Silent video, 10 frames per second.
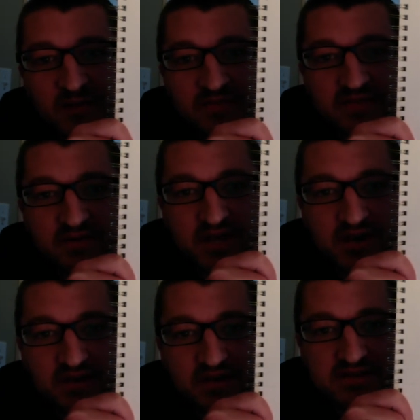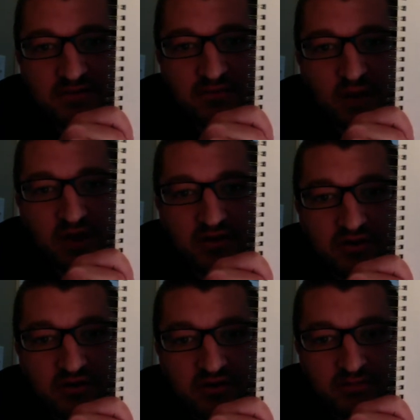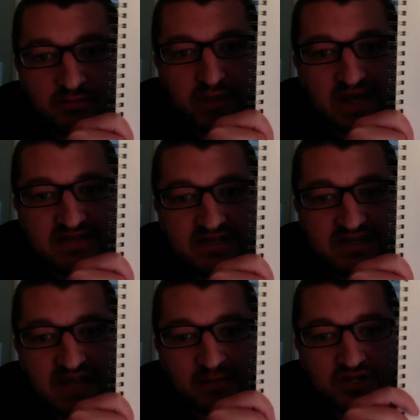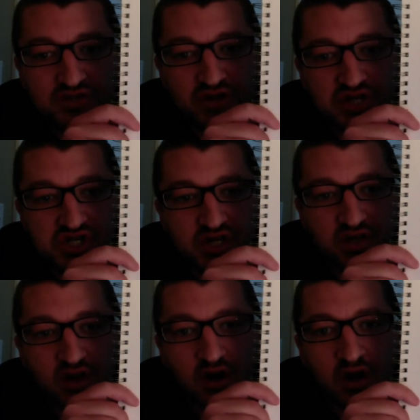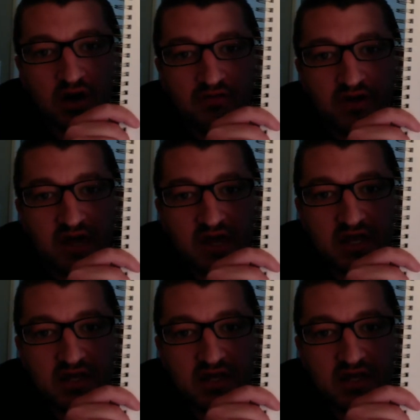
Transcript: So here is a regular basic demonstration of a